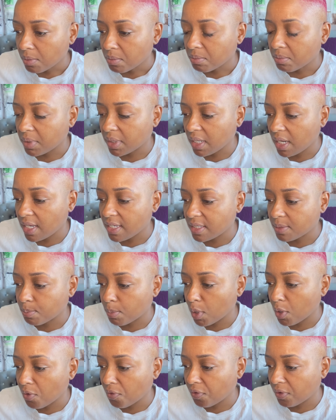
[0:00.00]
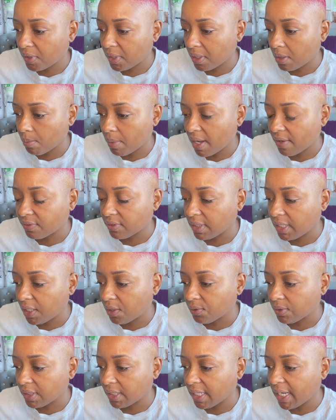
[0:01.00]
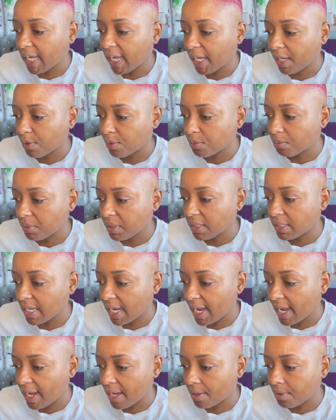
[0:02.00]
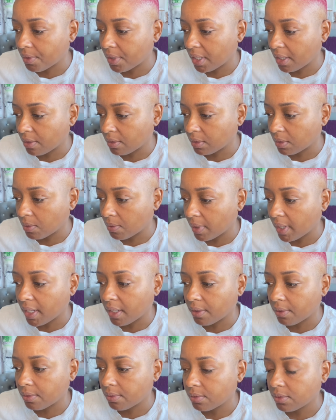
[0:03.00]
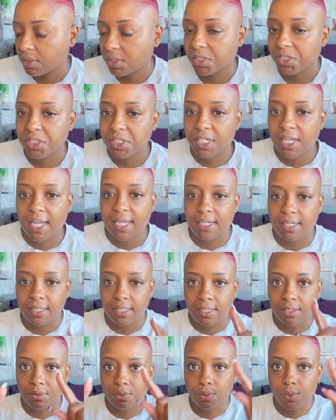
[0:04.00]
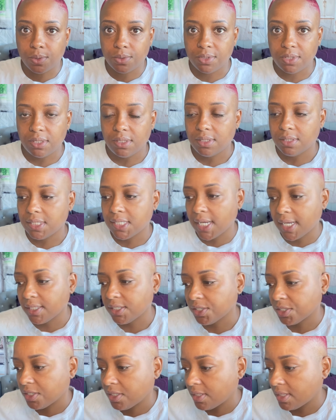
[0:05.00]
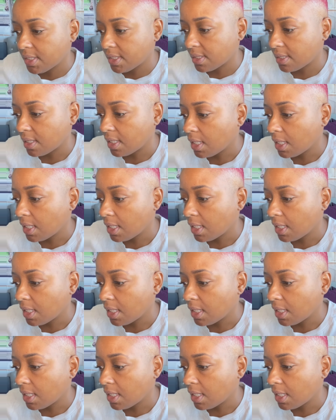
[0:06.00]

because both of them have literally held me down, LOL. She got it in quotations.